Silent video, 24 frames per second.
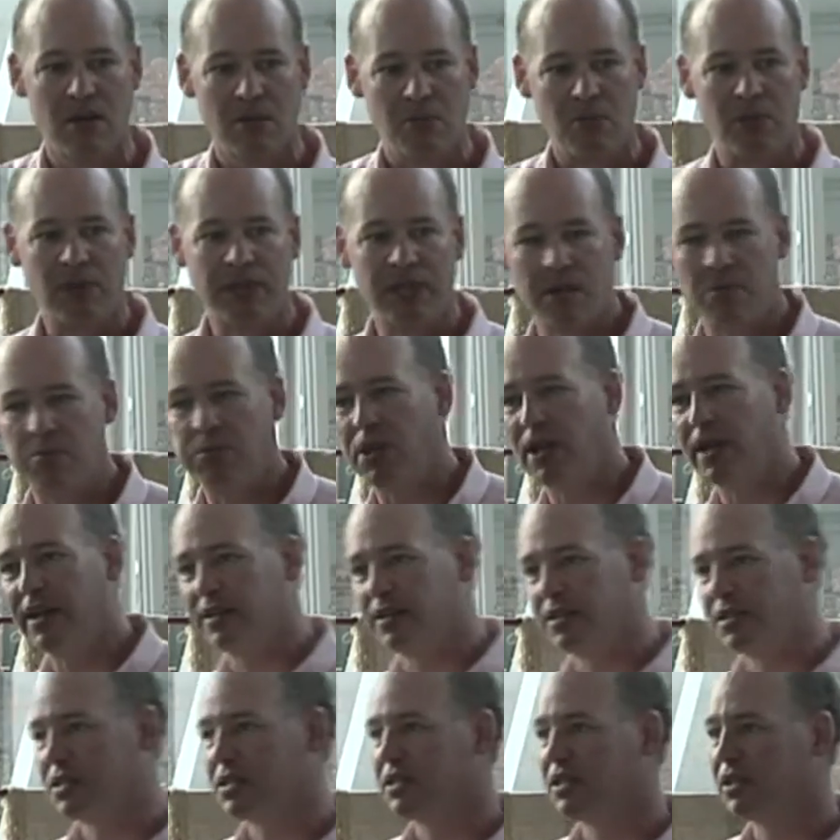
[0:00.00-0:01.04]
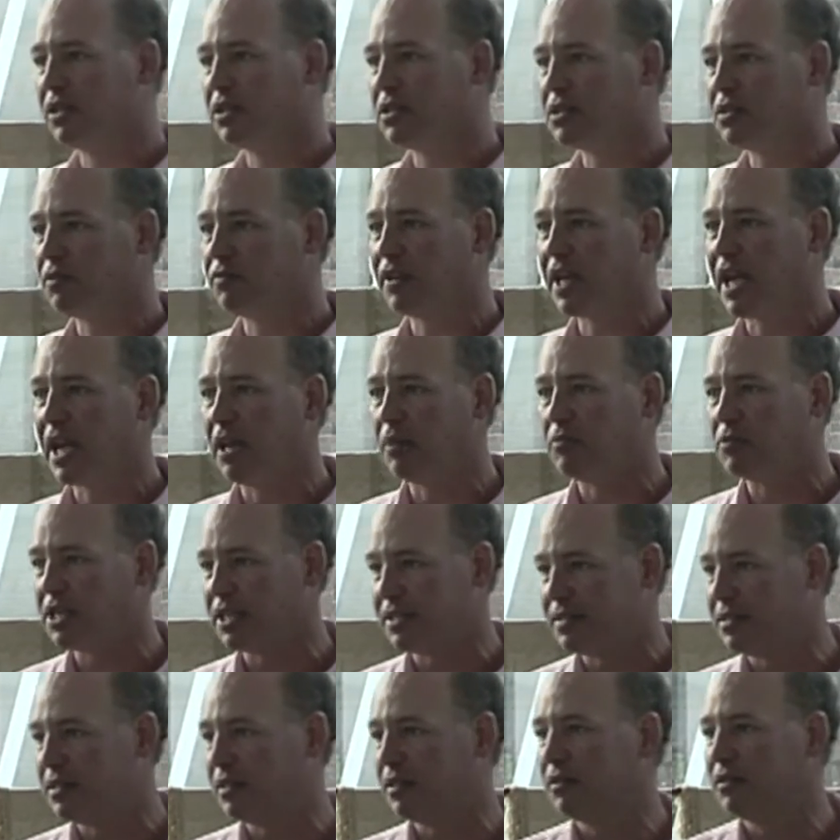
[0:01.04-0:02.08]
but they played a series of games. I
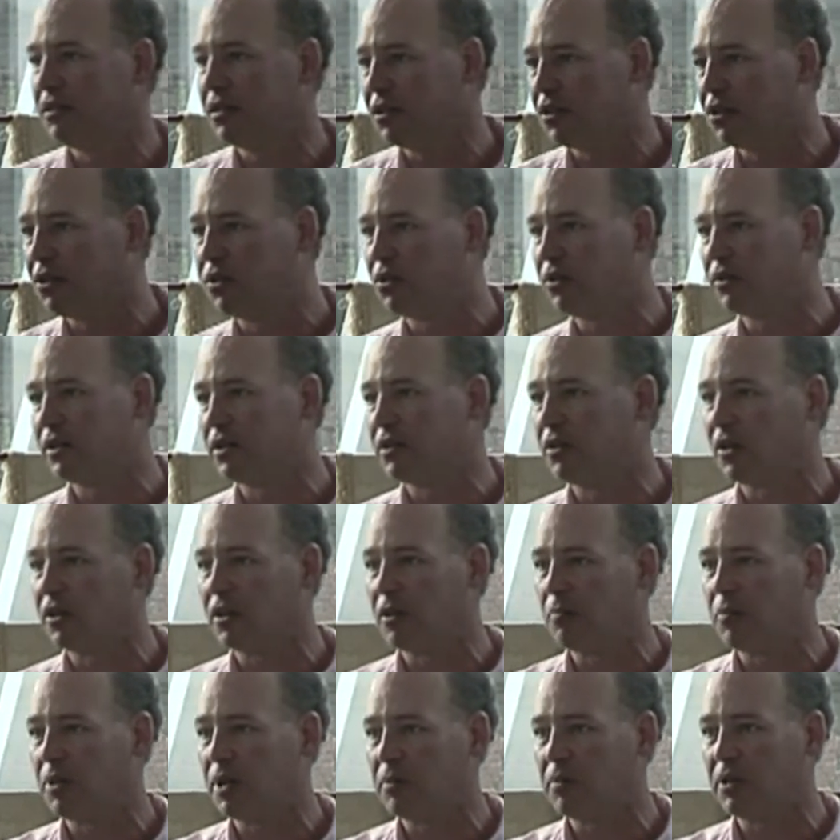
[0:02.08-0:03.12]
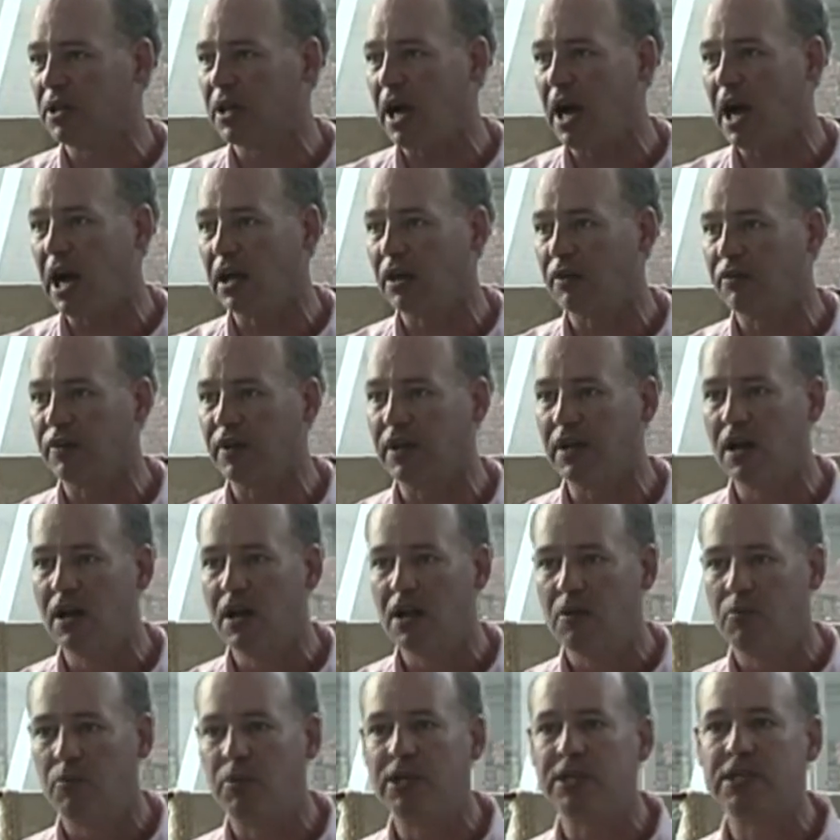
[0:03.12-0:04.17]
didn't include it on the bibliography,
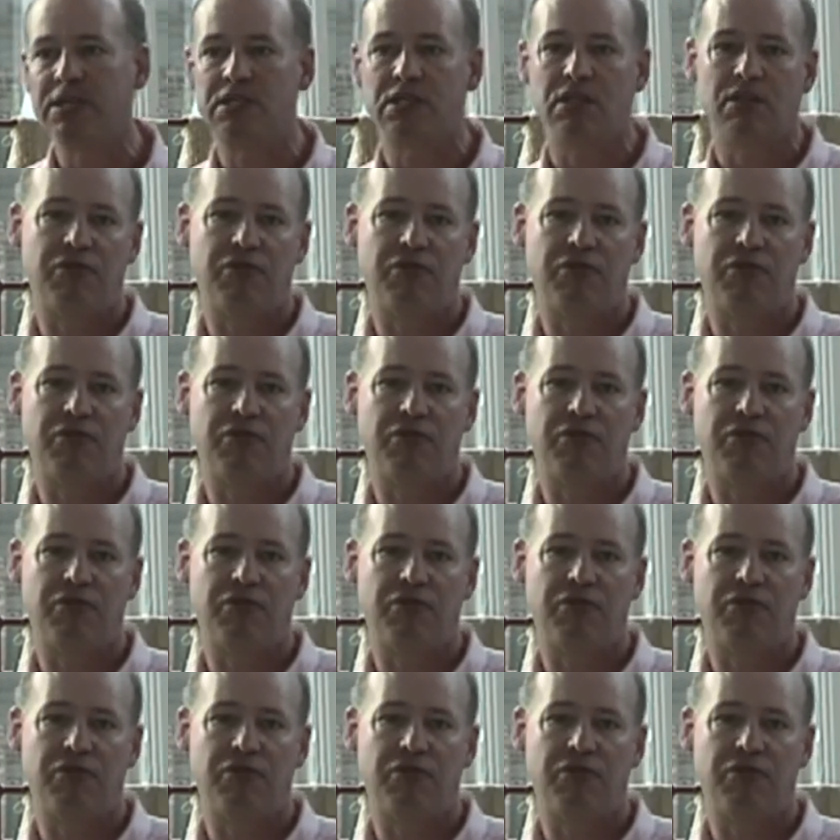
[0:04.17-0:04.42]
but it's a